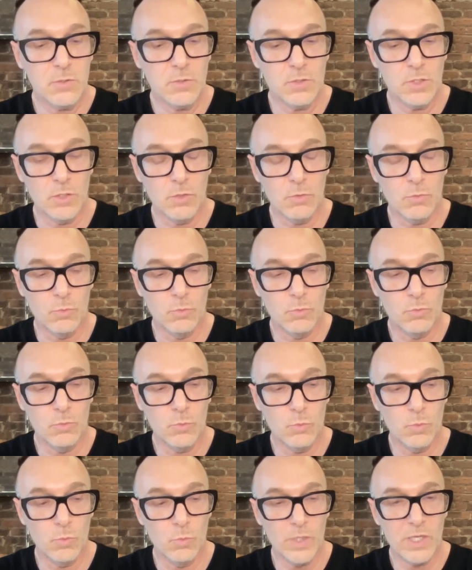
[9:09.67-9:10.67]
you know
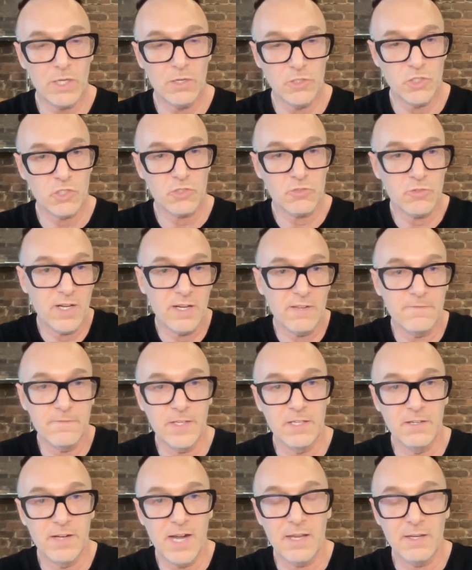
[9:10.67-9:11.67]
we are just trying to
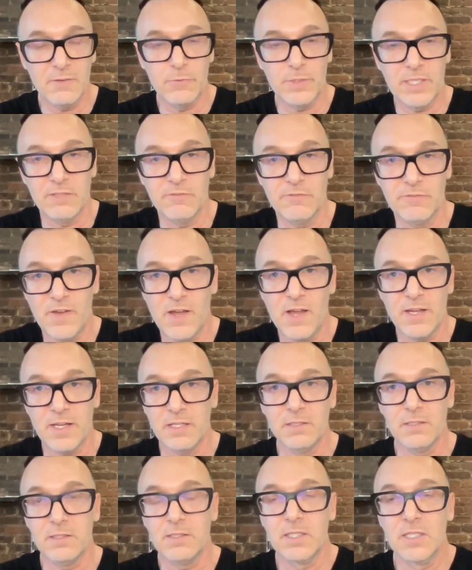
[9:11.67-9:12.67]
figure out if we can
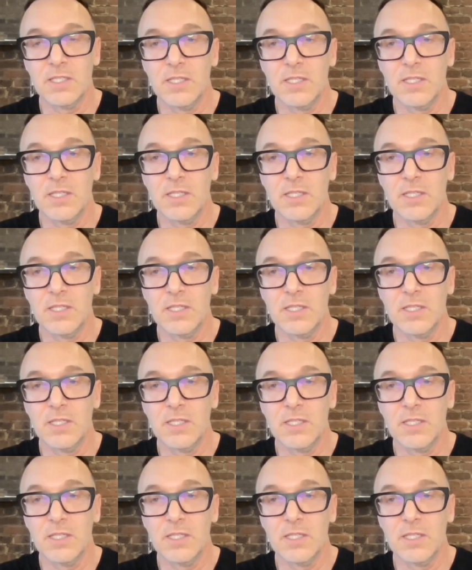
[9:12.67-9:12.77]
find